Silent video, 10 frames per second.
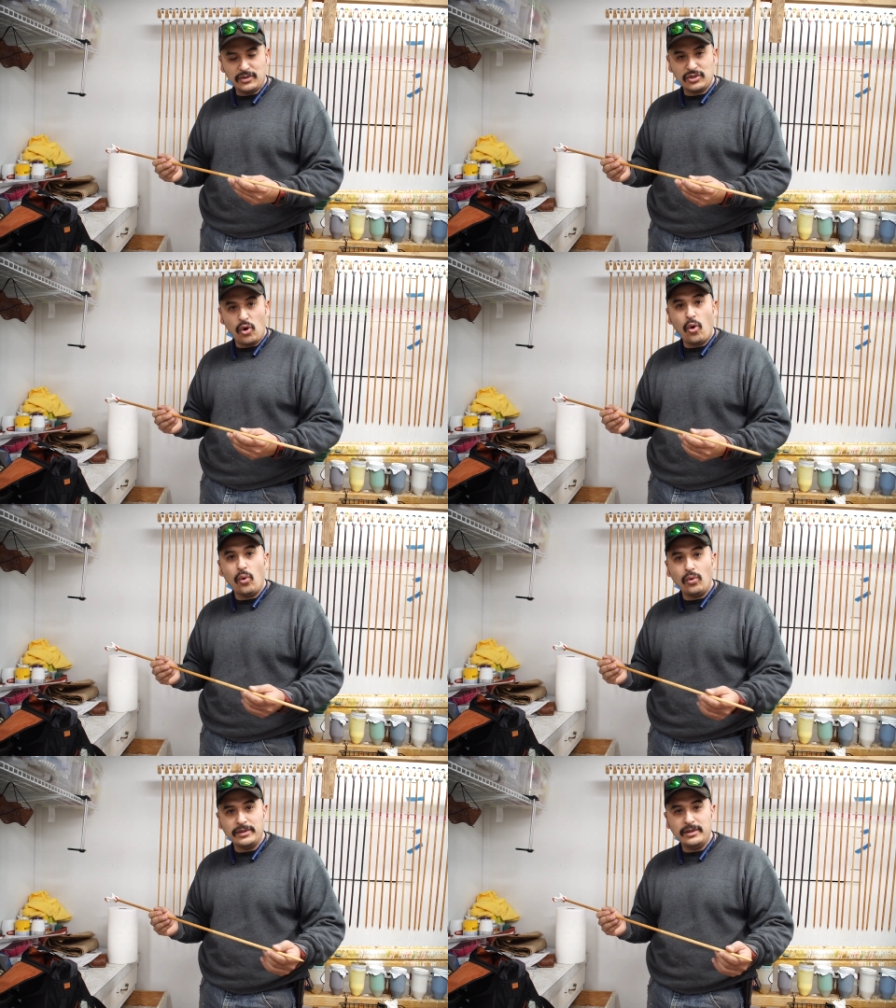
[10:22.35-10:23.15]
So it's
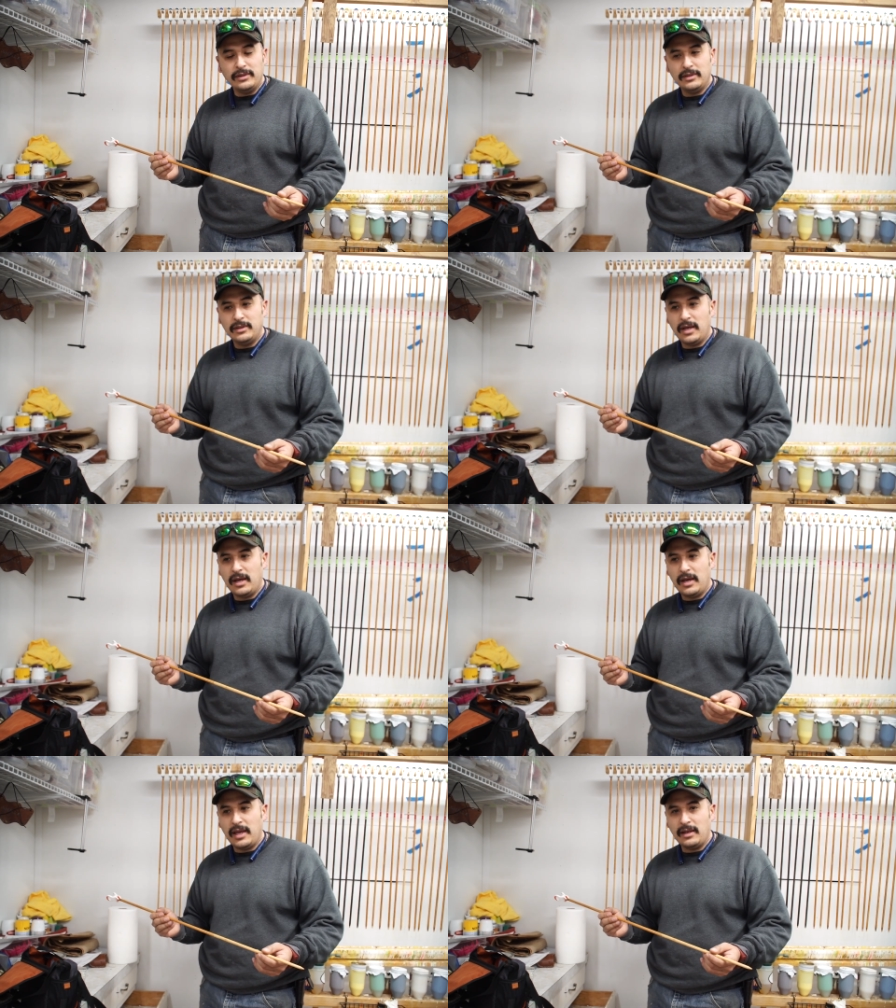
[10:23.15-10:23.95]
cold
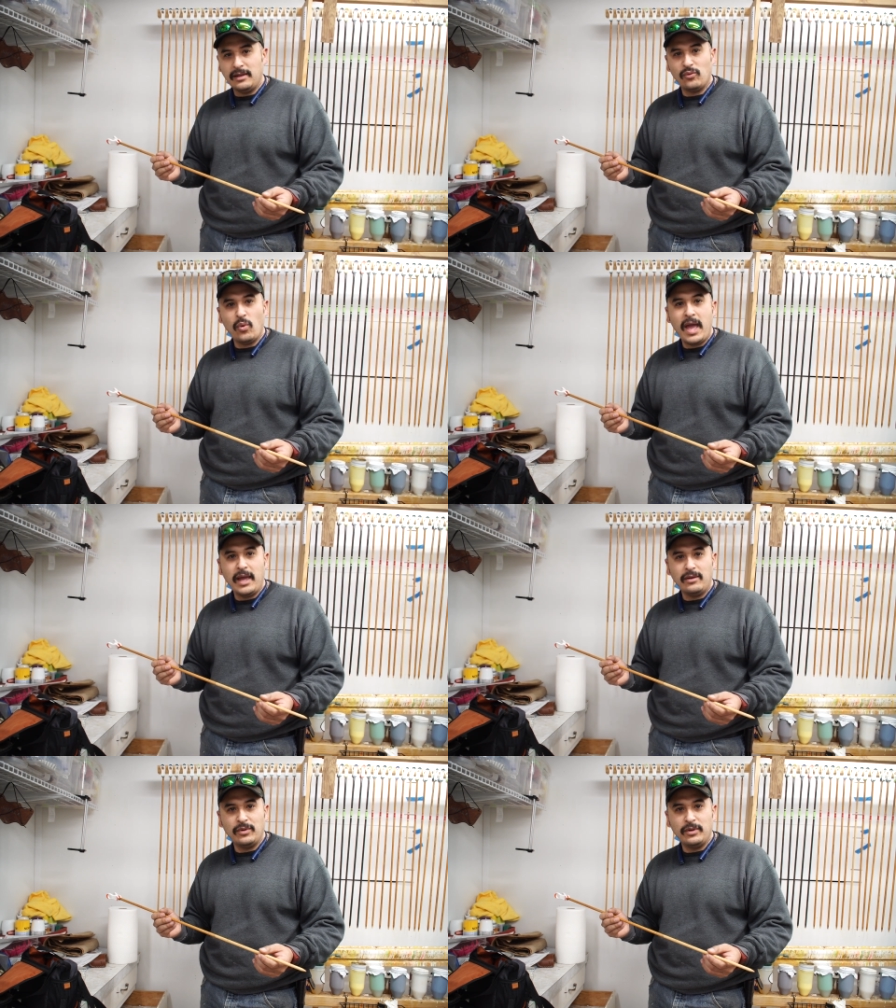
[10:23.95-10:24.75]
uh, and it's wet.